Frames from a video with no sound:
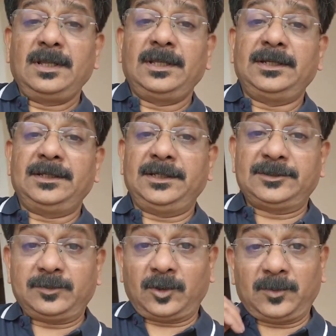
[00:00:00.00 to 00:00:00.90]
It needs
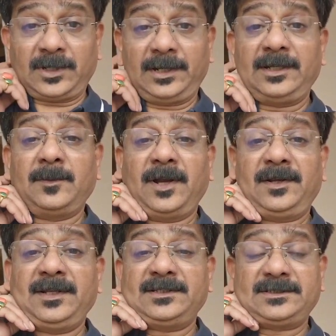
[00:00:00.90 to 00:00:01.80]
proper
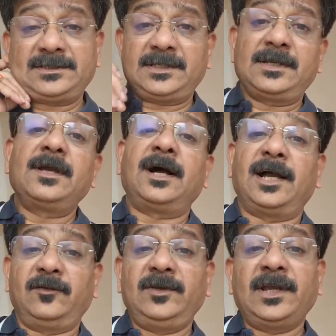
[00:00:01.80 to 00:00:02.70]
antibiotics,
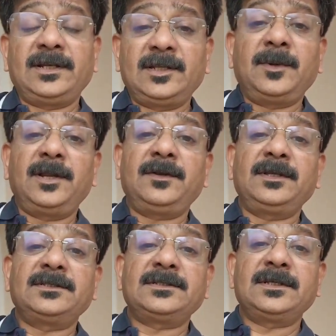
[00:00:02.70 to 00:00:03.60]
IV
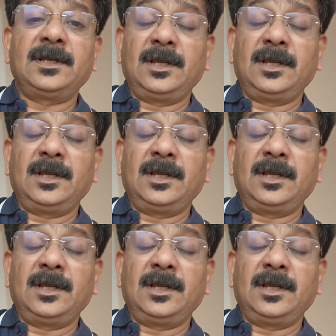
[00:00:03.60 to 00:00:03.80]
antibiotics,